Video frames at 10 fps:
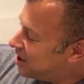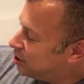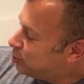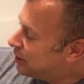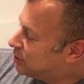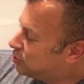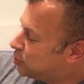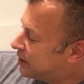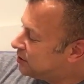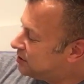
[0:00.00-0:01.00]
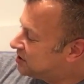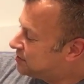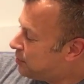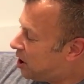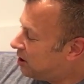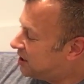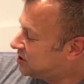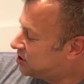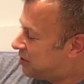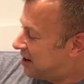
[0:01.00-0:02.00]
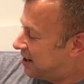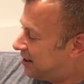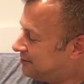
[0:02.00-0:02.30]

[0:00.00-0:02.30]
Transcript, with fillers: Twinkle, twinkle, small Australia.